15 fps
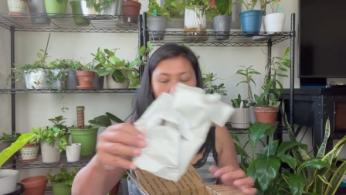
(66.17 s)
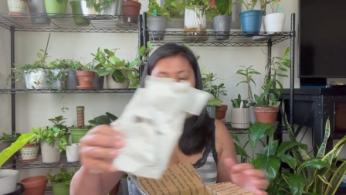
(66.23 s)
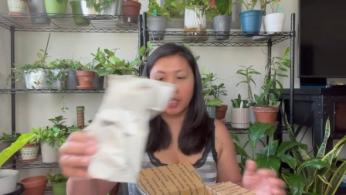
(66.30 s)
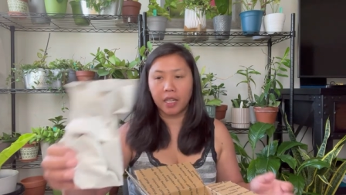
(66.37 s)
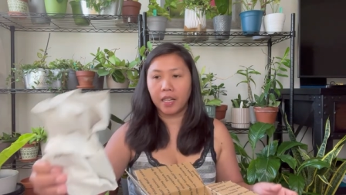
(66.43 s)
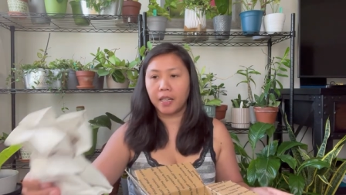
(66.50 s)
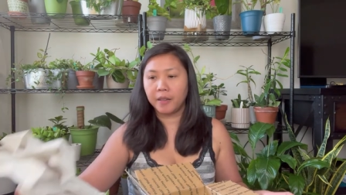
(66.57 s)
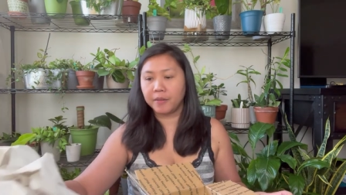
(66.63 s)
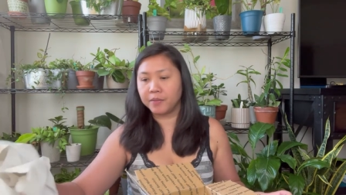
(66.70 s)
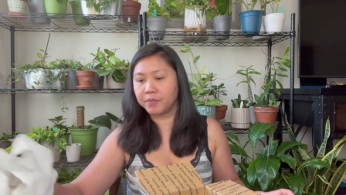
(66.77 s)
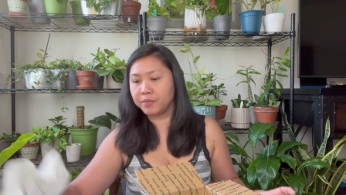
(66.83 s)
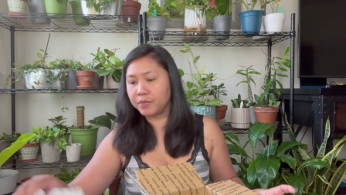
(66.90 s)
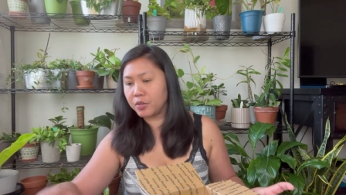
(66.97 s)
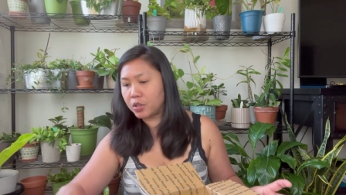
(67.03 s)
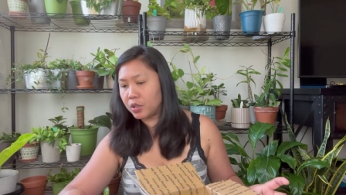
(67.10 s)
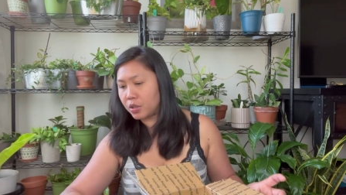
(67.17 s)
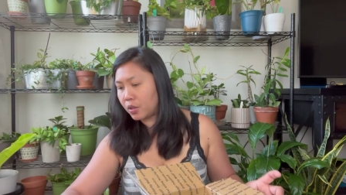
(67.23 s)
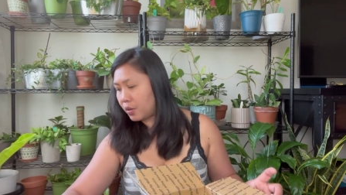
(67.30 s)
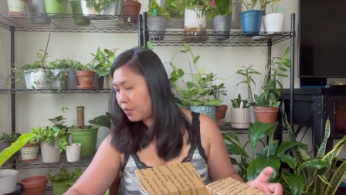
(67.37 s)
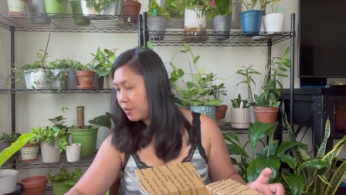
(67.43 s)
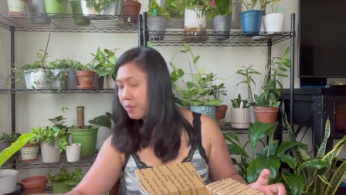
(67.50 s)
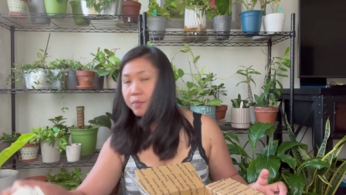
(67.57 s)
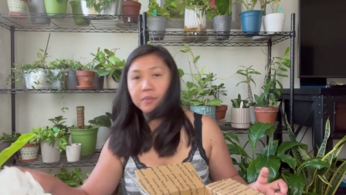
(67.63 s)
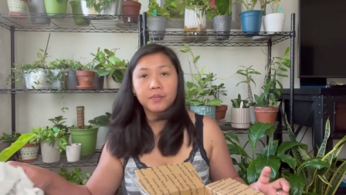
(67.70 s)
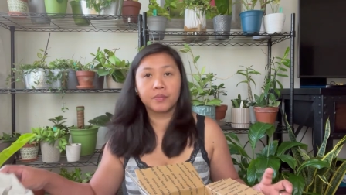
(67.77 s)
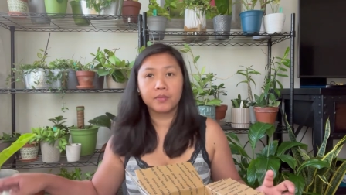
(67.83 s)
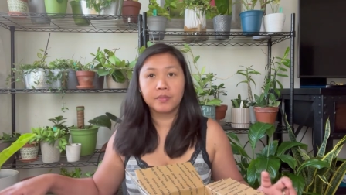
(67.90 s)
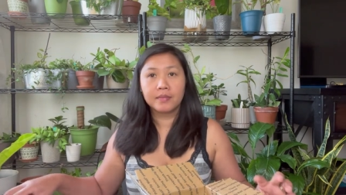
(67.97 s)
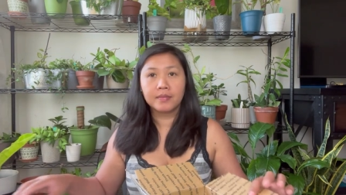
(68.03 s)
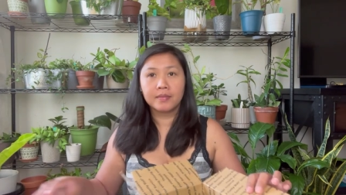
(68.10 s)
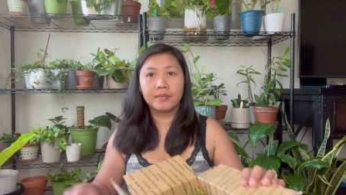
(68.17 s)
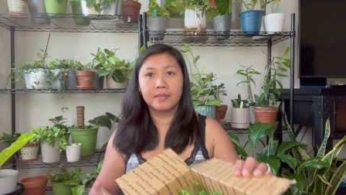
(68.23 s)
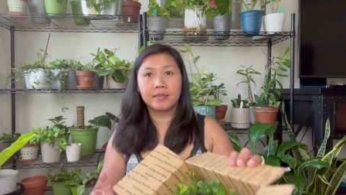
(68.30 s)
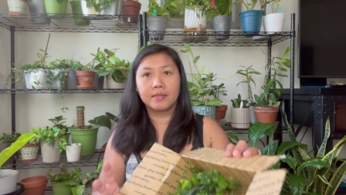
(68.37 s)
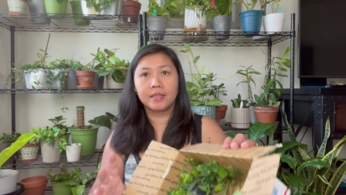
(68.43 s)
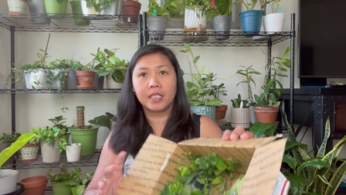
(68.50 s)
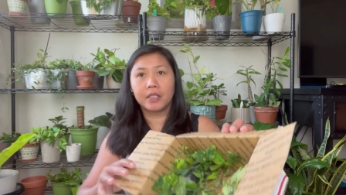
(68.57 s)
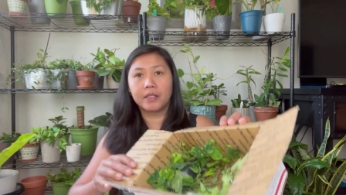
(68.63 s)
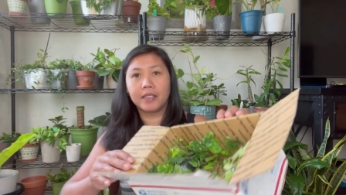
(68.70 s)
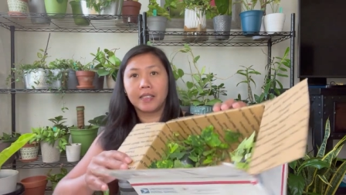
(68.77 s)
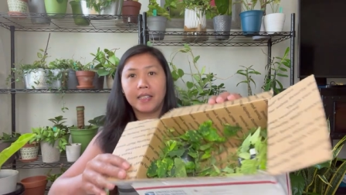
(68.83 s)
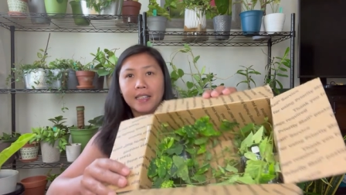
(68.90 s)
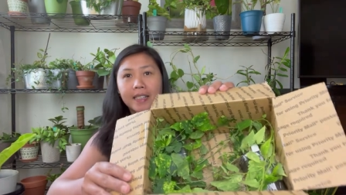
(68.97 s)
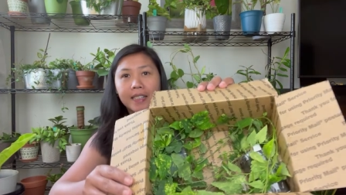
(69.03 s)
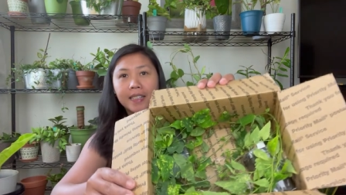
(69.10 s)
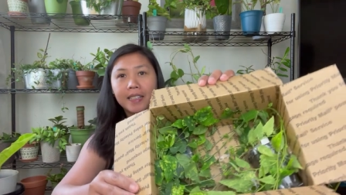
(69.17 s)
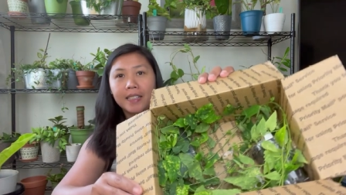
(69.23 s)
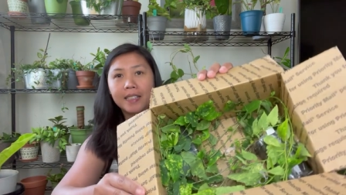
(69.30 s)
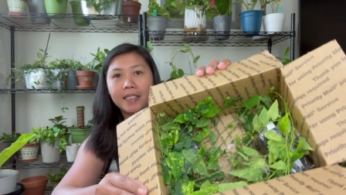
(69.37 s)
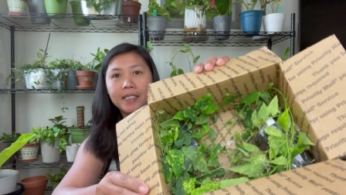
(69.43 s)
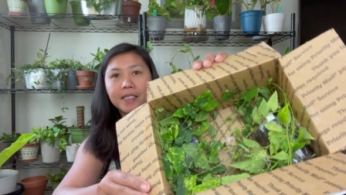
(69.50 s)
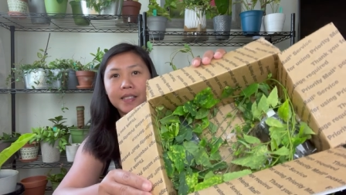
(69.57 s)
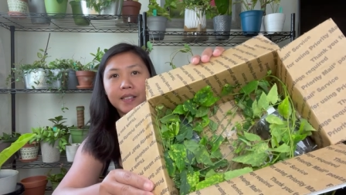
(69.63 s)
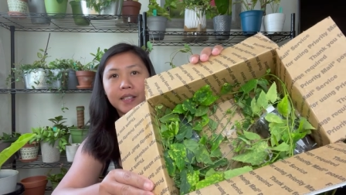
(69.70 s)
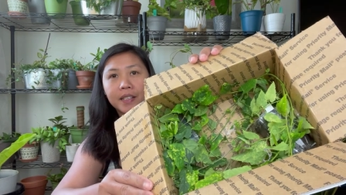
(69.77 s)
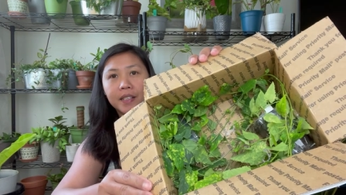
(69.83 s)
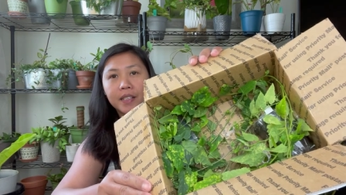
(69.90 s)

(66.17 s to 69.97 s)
Okay, so there it is.